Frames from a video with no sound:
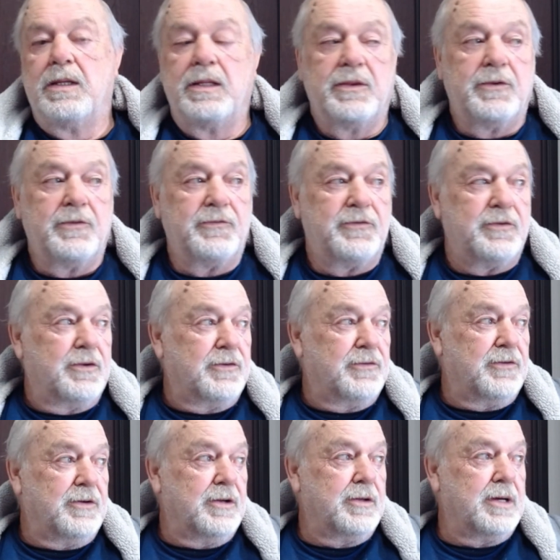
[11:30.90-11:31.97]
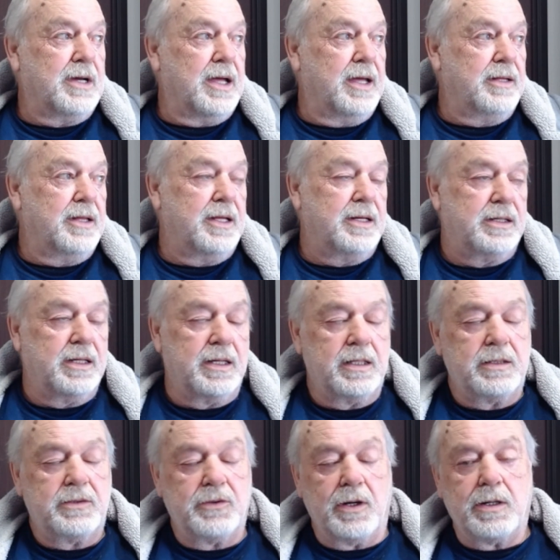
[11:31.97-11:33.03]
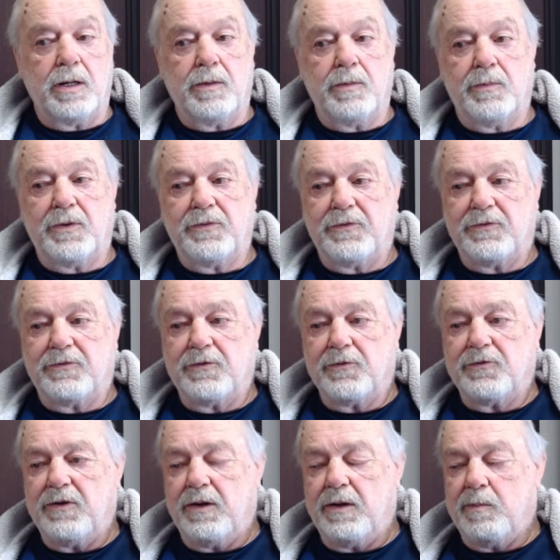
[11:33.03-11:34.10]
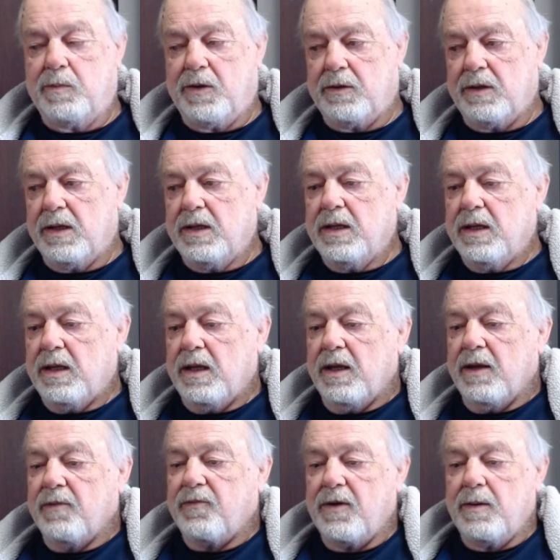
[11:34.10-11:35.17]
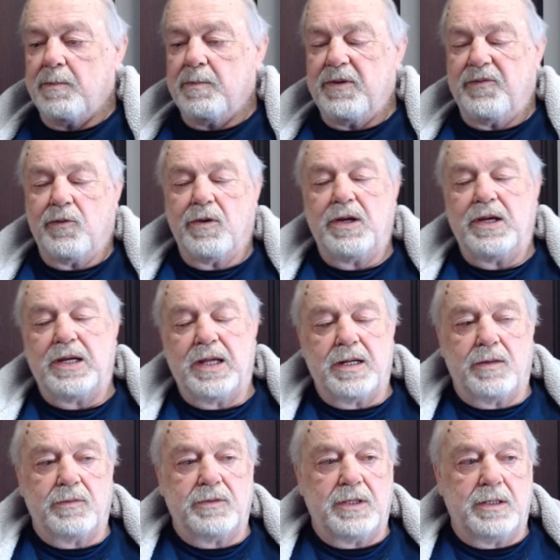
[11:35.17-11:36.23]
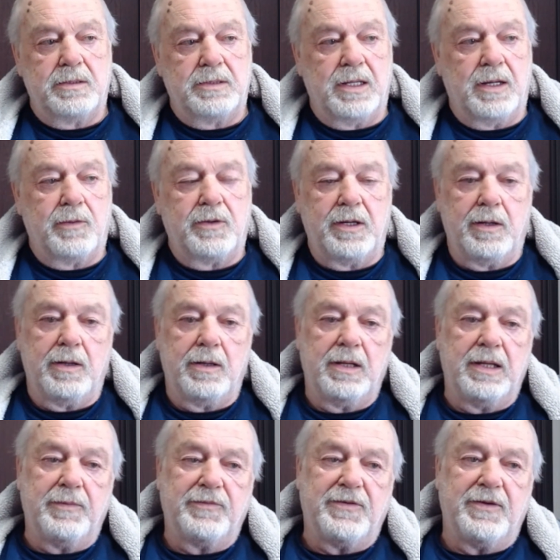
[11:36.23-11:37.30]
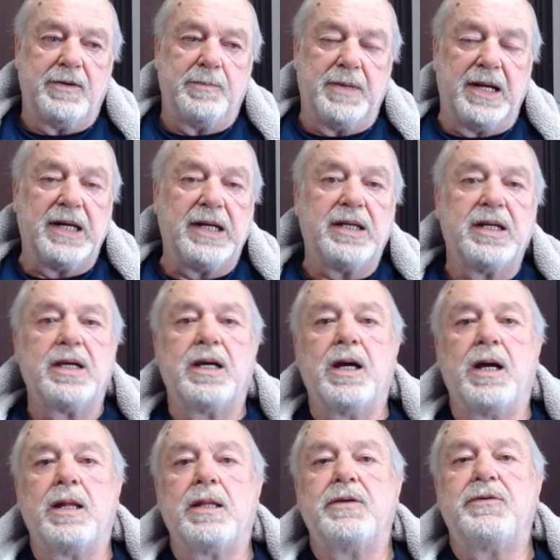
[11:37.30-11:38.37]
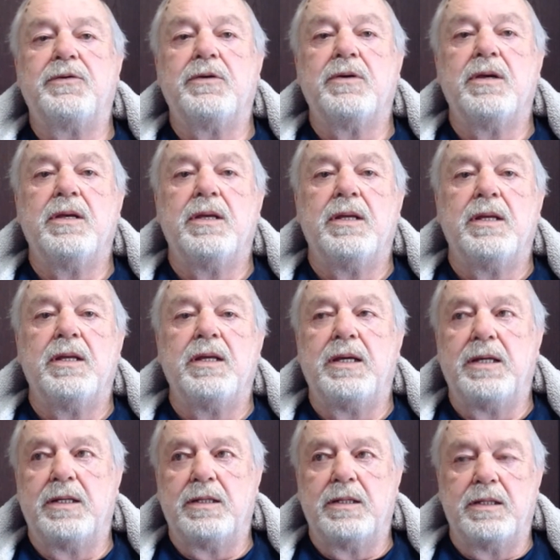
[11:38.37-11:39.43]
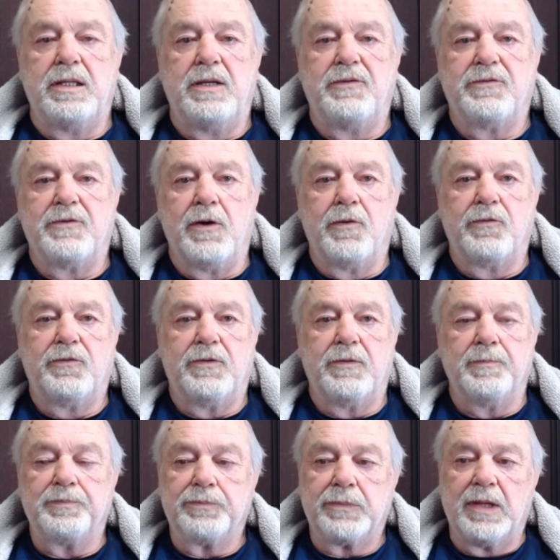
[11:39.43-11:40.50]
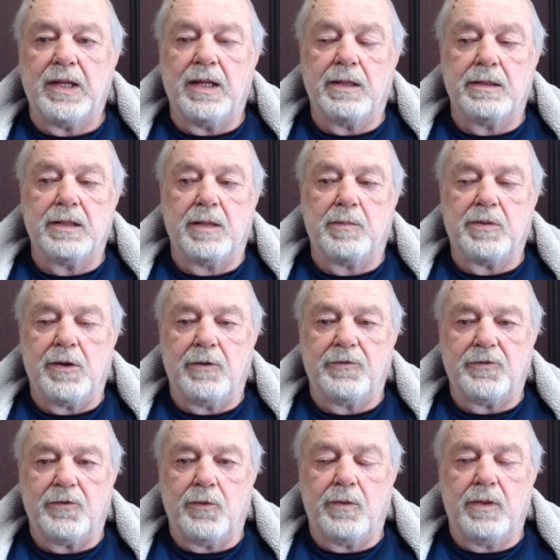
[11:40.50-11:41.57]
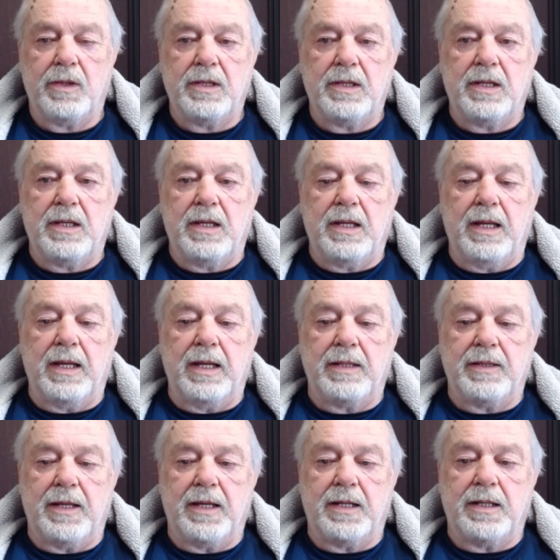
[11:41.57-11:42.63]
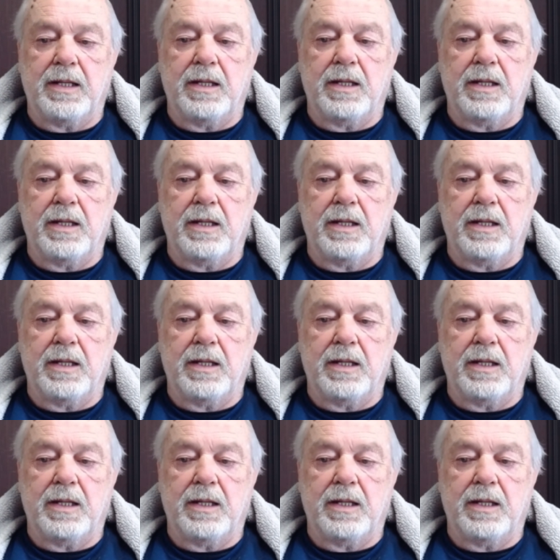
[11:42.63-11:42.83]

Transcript: There's another guy that Drucker was associated with from before he got out here. He was at Bennington College in the East Coast, liberal arts school, and then